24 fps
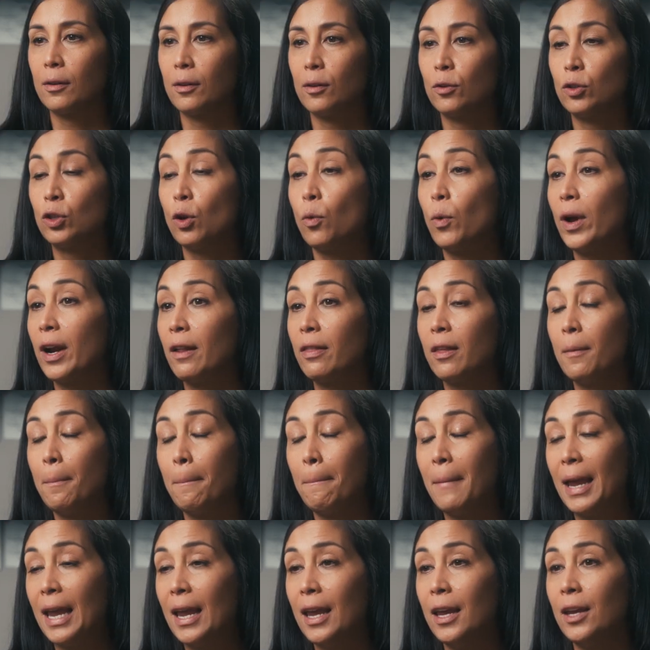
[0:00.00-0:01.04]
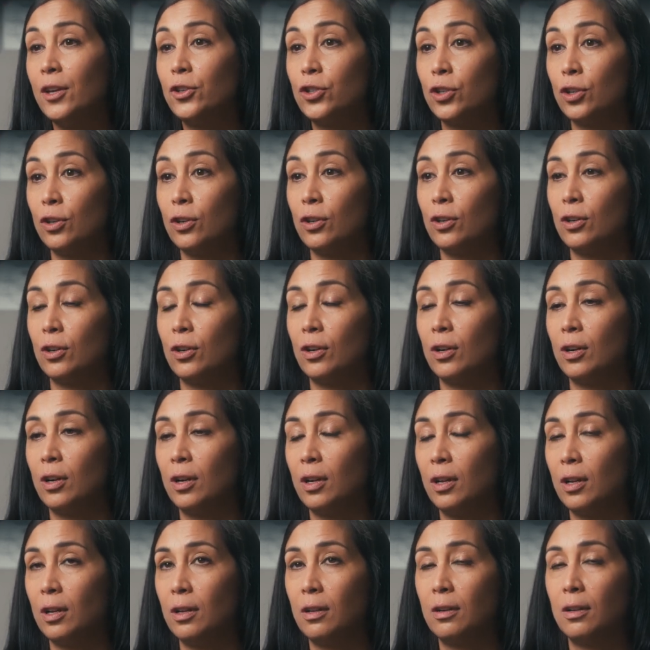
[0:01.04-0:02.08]
So, one of the major
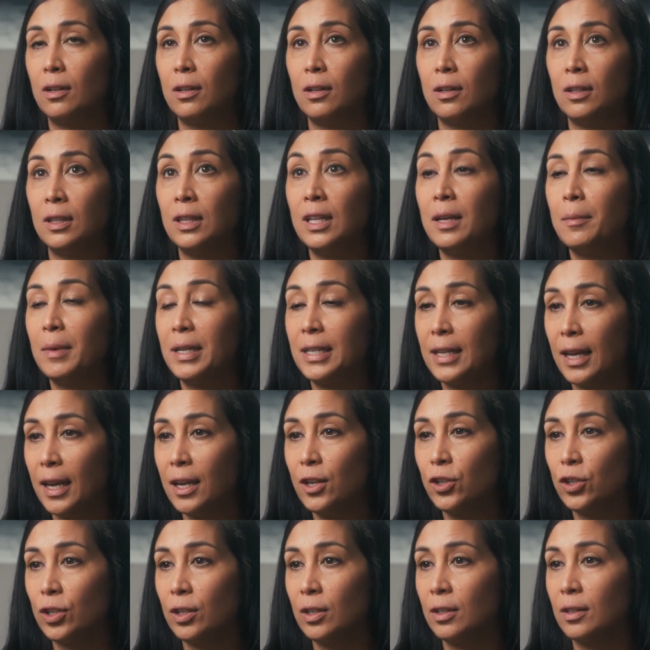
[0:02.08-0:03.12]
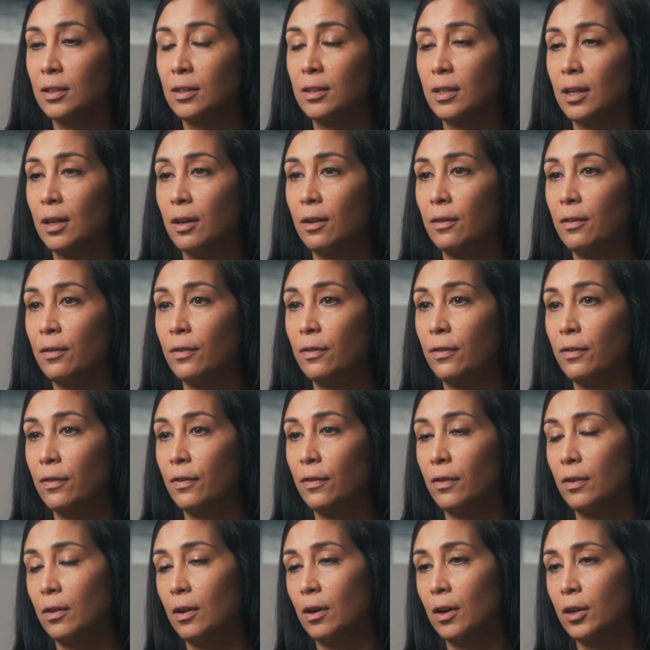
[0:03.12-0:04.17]
limitations
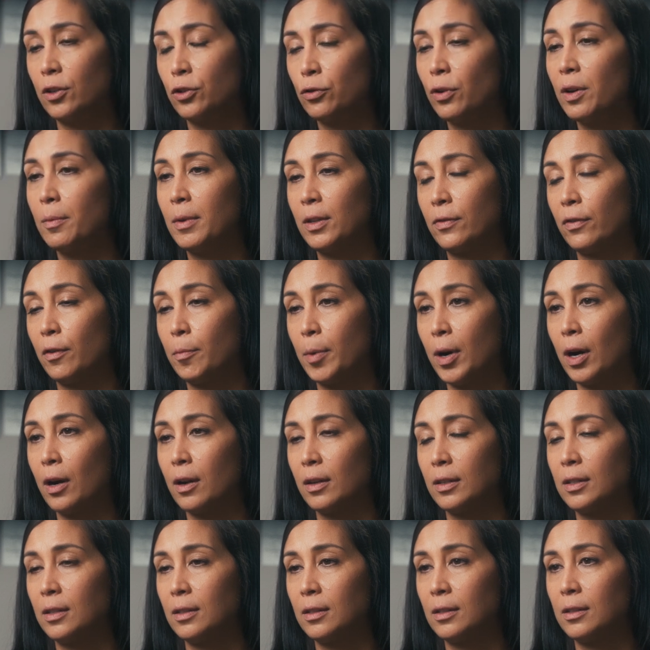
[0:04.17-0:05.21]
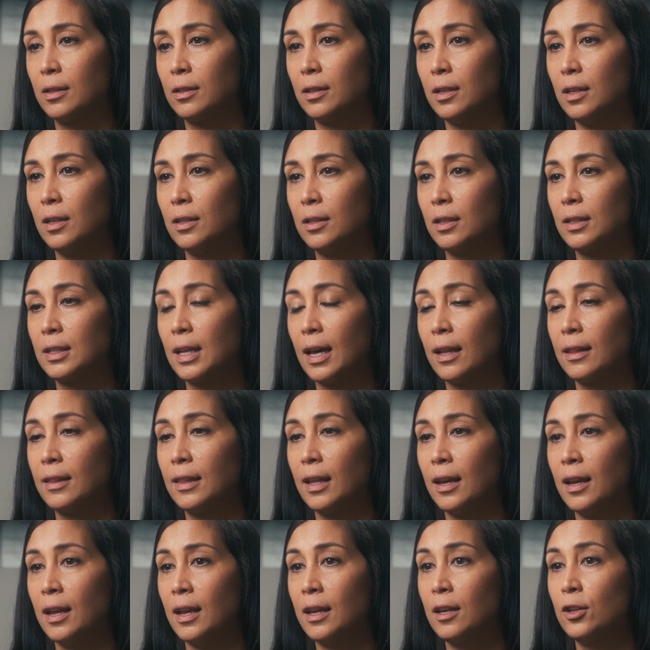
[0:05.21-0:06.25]
of our treatments for Parkinson's disease is that
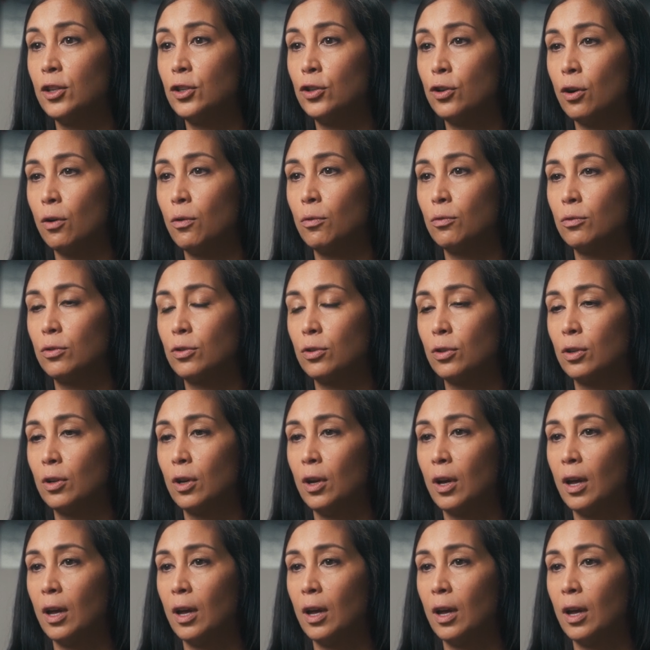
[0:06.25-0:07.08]
they don't